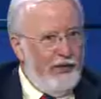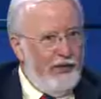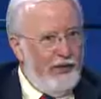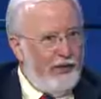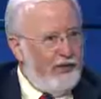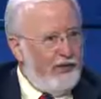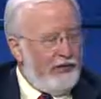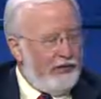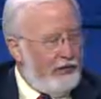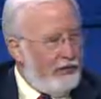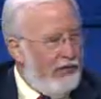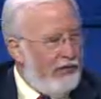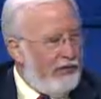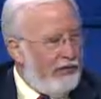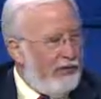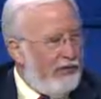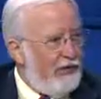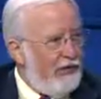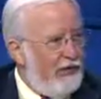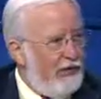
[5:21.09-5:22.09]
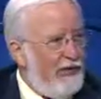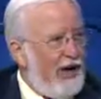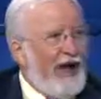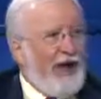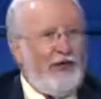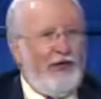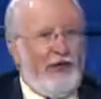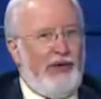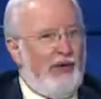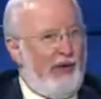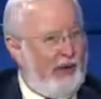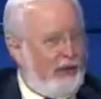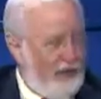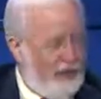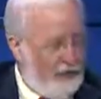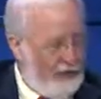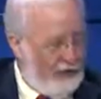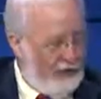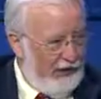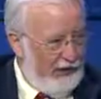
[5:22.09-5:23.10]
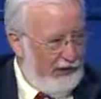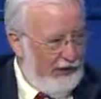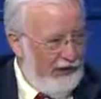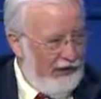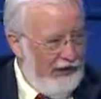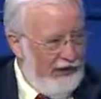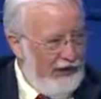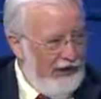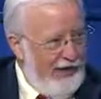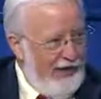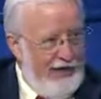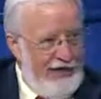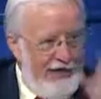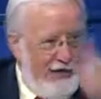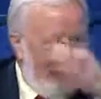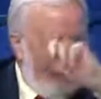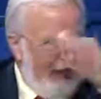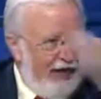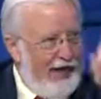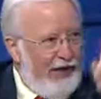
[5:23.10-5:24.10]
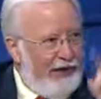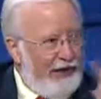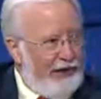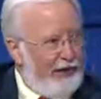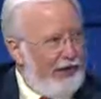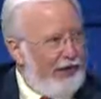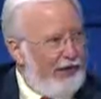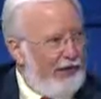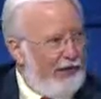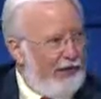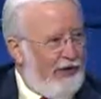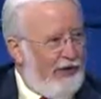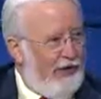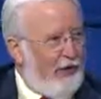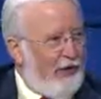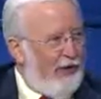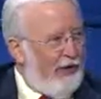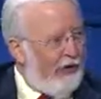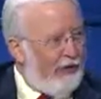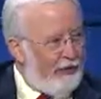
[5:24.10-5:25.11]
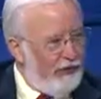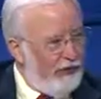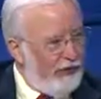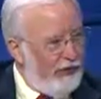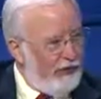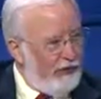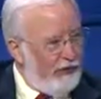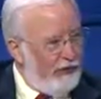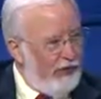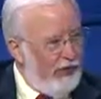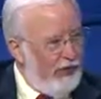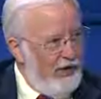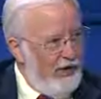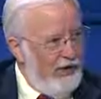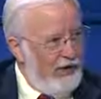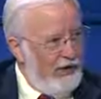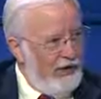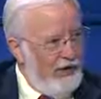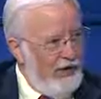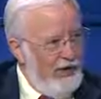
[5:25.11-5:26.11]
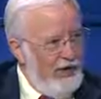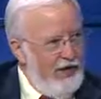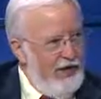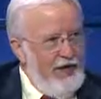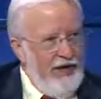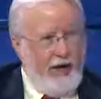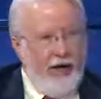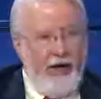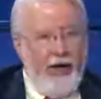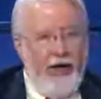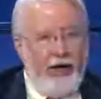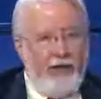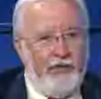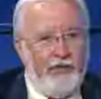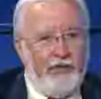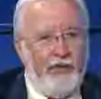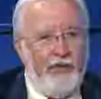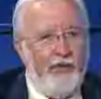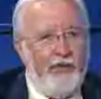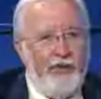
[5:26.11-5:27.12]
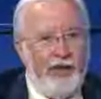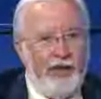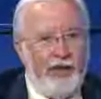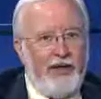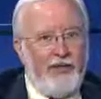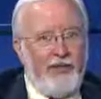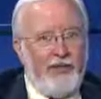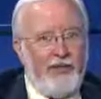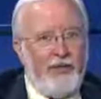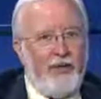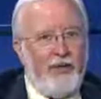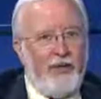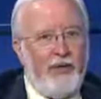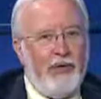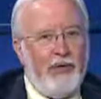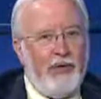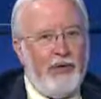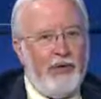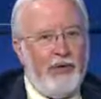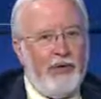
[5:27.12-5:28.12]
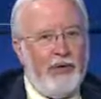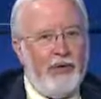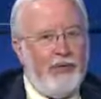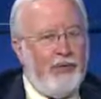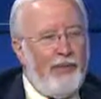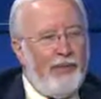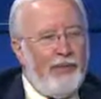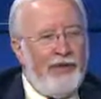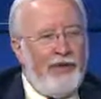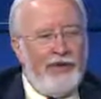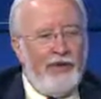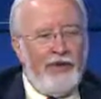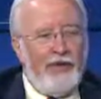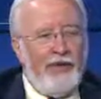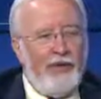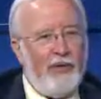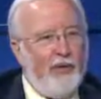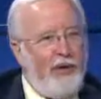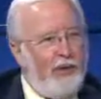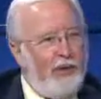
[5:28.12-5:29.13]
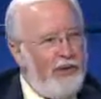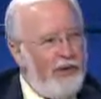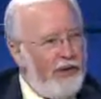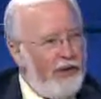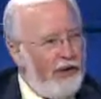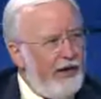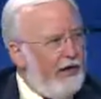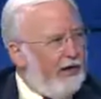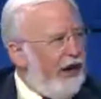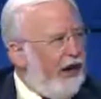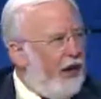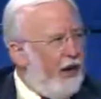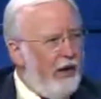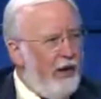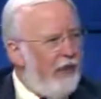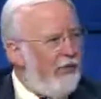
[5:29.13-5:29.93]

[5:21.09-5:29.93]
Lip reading: that's a special fraction of the blood, and paint it on there while it was still fresh, and still manage to do a good job making it look authentic. All